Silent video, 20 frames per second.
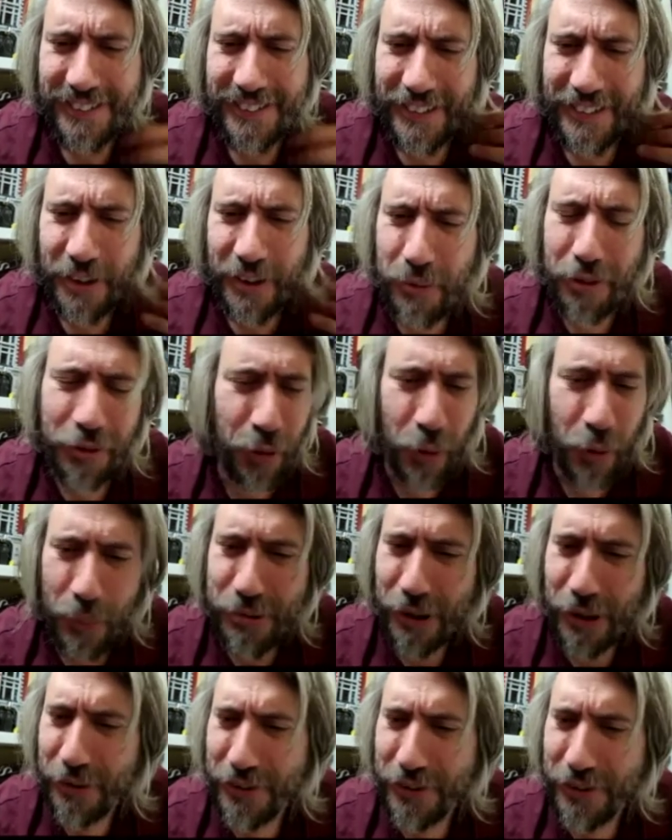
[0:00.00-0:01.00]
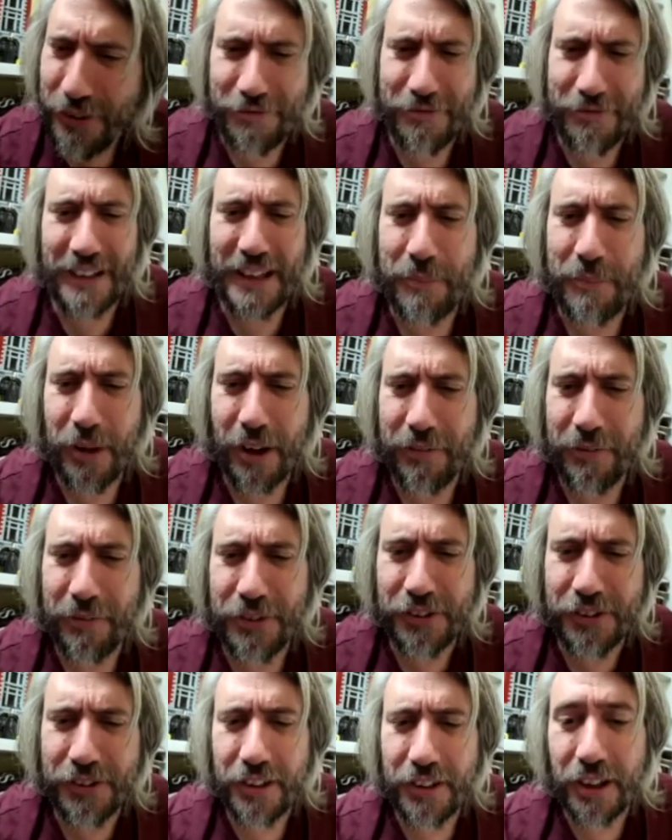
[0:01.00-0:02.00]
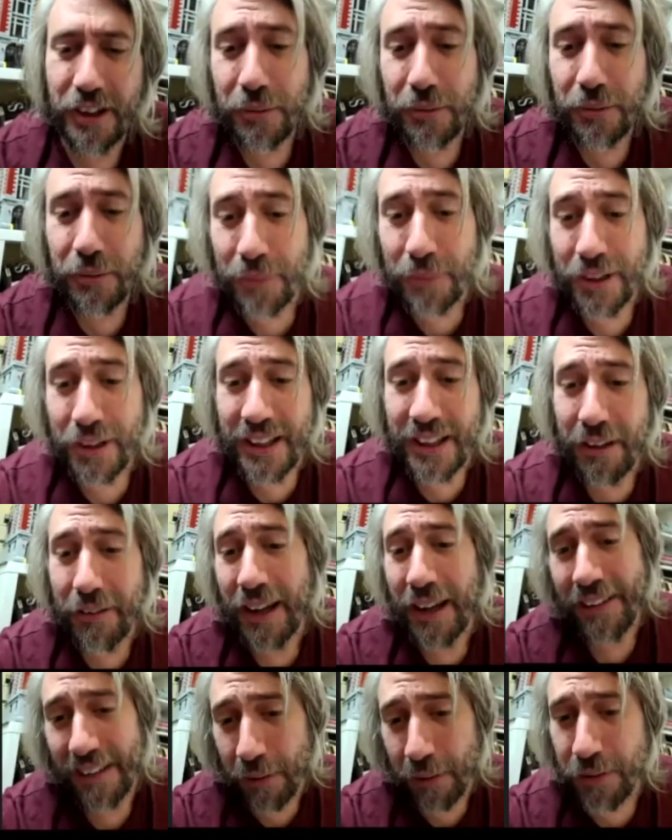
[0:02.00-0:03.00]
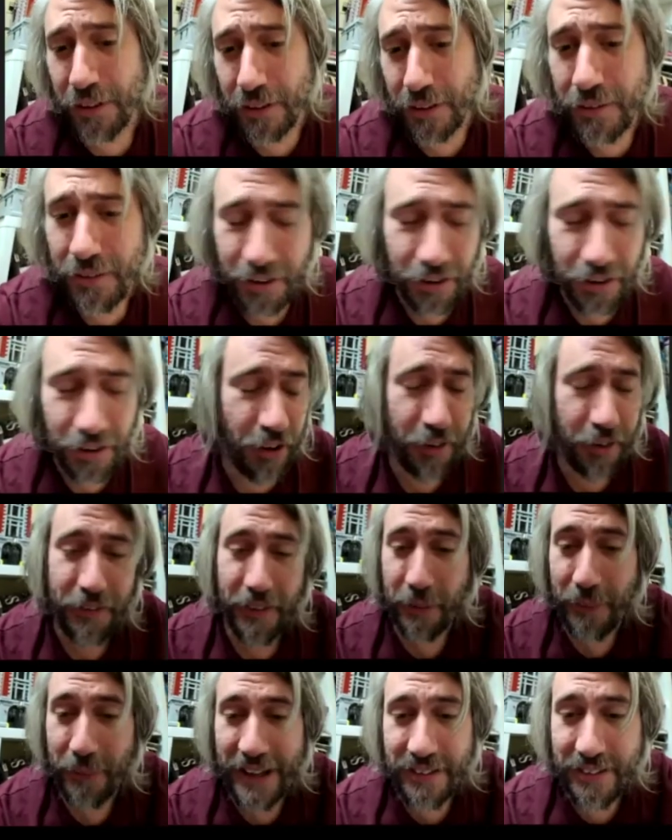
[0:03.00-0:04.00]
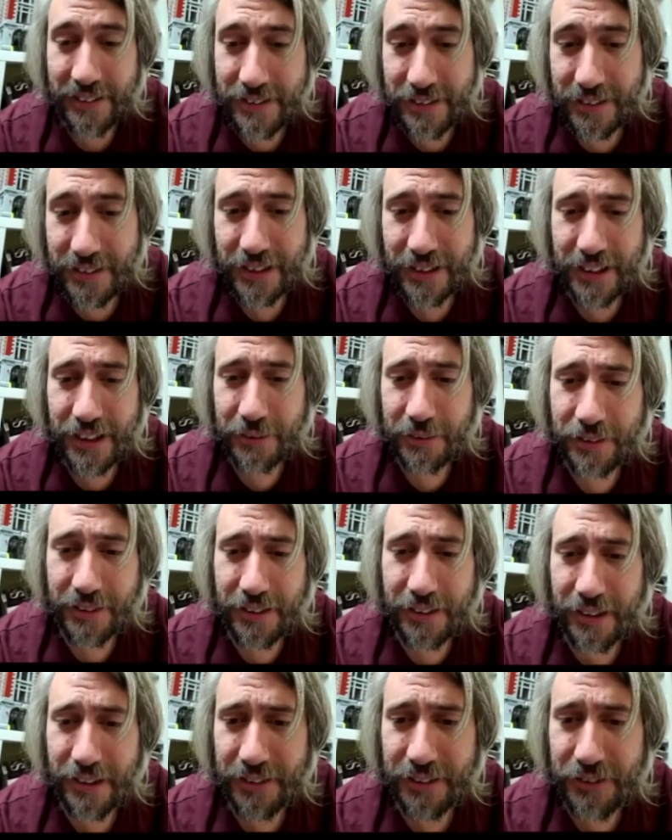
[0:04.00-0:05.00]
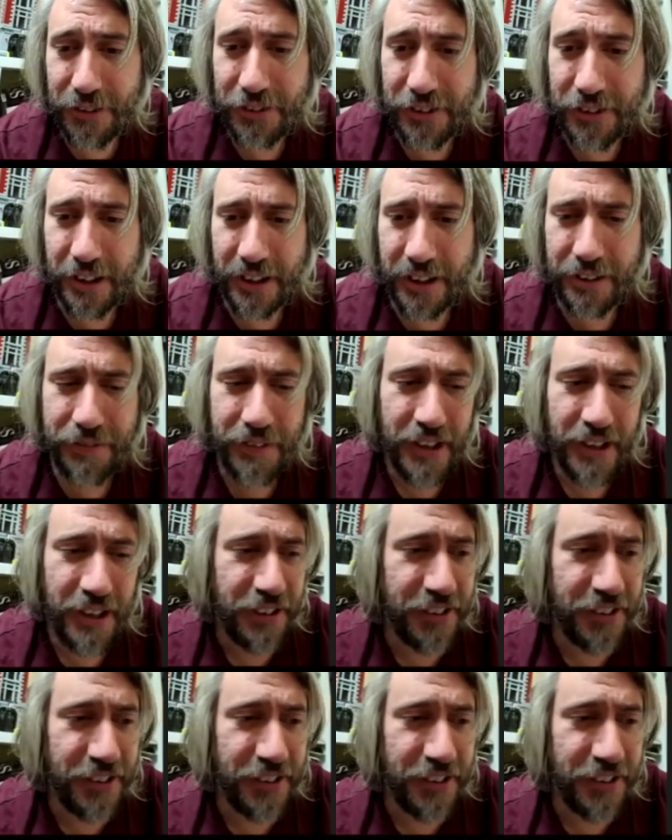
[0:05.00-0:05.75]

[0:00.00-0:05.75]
no thought process really apart from just oh money okay that would do and off i went you know and, and just kind of